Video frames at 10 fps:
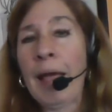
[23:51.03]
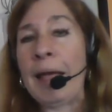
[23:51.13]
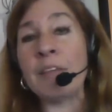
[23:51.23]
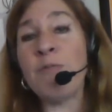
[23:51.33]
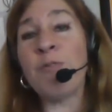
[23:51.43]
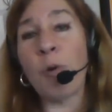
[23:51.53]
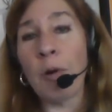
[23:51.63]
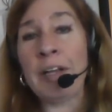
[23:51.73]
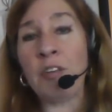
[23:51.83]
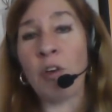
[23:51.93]
it's
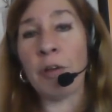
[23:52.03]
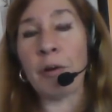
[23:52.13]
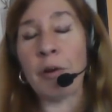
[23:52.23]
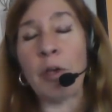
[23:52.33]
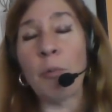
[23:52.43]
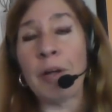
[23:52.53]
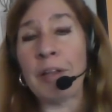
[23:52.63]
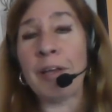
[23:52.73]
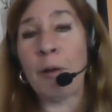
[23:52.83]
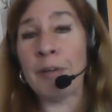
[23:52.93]
for each other. You
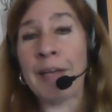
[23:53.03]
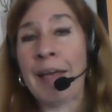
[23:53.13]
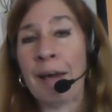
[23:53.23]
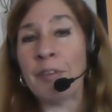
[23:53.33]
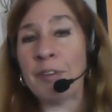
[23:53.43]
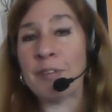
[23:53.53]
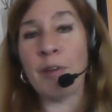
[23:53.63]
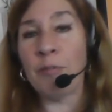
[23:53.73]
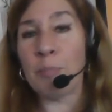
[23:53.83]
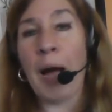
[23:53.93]
really only have the
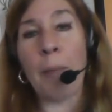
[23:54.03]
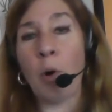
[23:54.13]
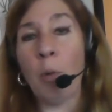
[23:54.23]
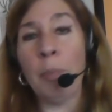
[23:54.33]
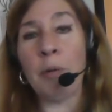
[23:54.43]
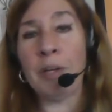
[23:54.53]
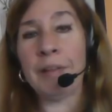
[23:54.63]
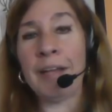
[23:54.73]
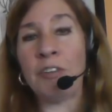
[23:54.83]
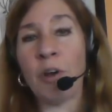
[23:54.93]
stuff pop open
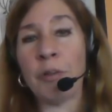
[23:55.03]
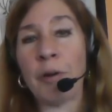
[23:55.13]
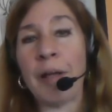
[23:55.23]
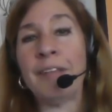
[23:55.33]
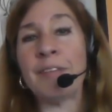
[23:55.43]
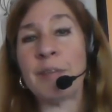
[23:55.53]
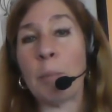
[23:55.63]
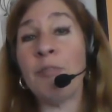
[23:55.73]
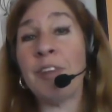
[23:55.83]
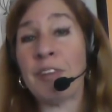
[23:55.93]
with each other, and
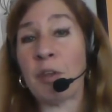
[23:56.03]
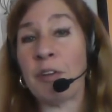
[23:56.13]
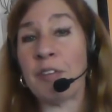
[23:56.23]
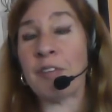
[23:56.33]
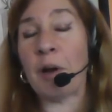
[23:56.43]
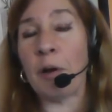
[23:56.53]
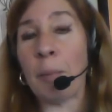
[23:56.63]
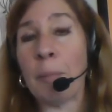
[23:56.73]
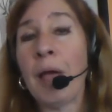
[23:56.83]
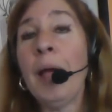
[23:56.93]
some of it's going to start
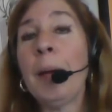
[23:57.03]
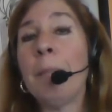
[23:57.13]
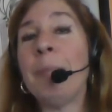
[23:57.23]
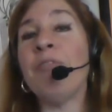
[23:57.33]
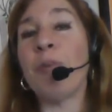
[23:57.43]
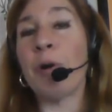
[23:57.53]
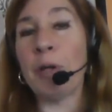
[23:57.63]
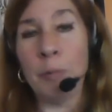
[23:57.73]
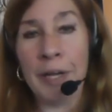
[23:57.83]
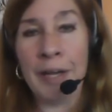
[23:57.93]
up before
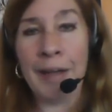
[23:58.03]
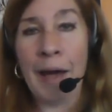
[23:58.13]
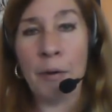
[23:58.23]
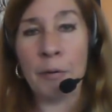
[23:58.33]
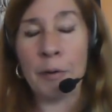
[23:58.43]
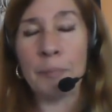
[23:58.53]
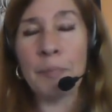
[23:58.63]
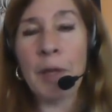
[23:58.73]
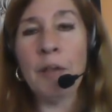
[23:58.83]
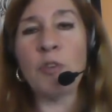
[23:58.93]
you re-encounter.
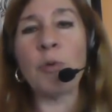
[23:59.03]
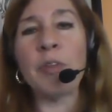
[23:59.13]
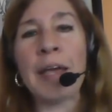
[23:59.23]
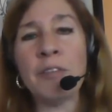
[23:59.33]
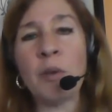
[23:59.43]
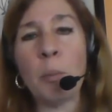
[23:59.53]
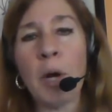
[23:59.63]
So thanks so